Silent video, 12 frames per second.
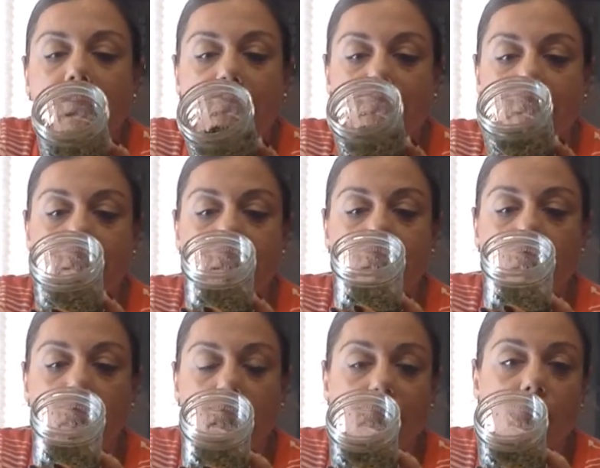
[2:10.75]
And in here
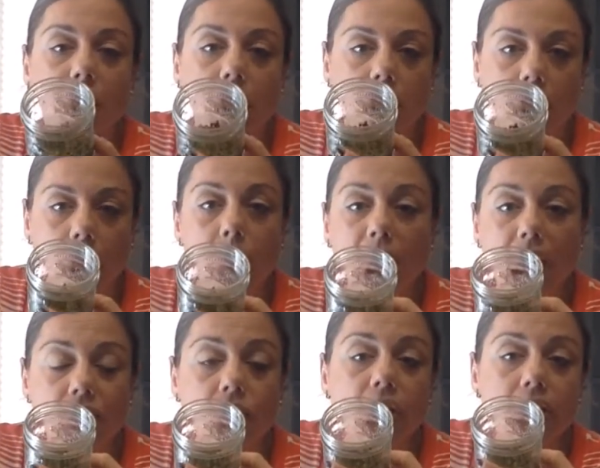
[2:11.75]
I have about a cup.
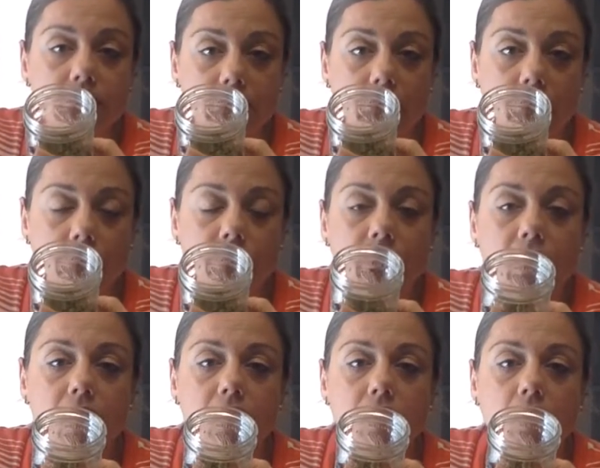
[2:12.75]
I've rinsed them
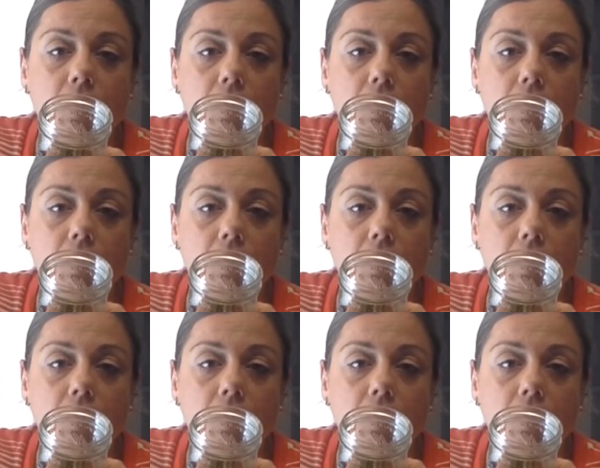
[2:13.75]
because